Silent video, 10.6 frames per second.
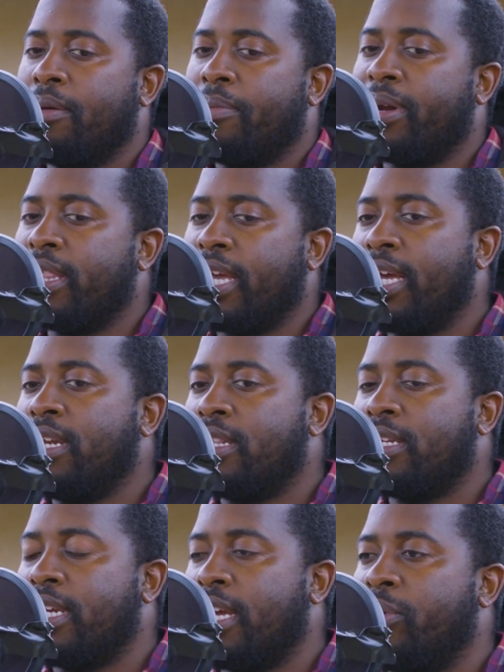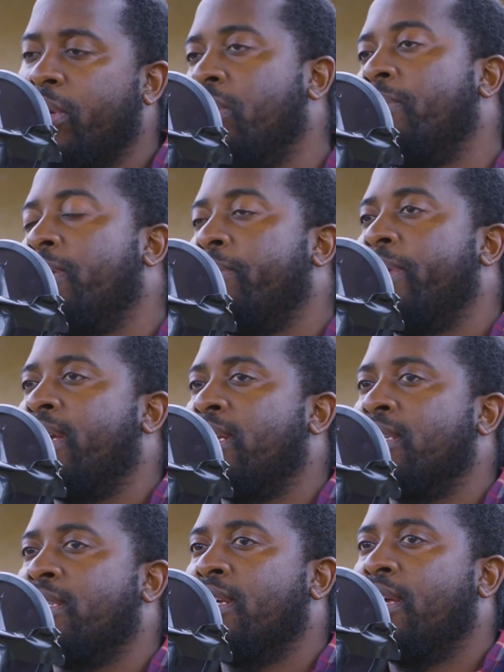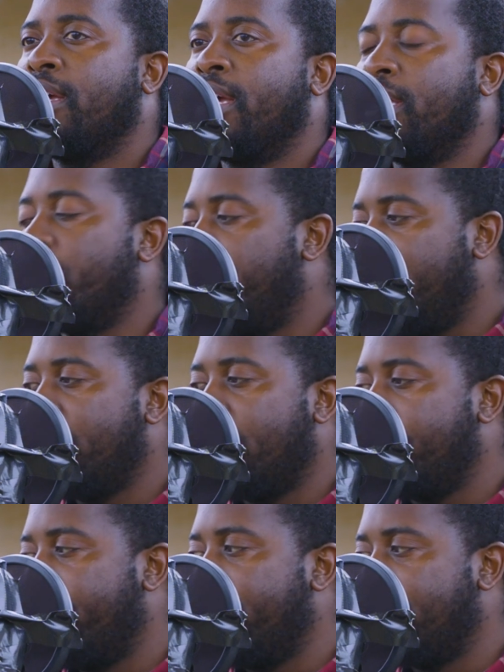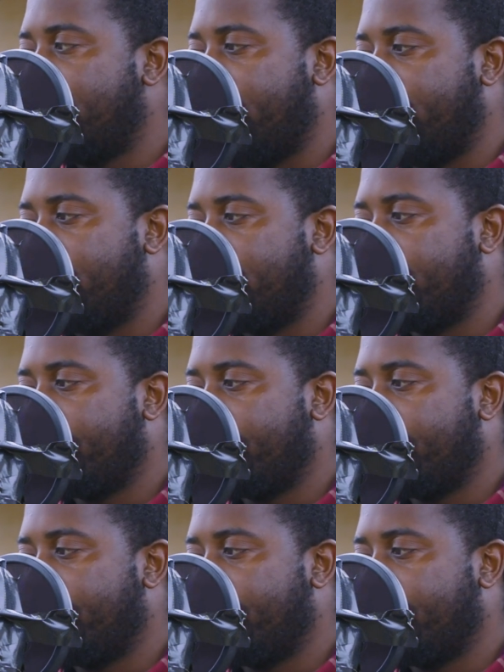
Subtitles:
But at the end of the day, we're human beings, and the way that man died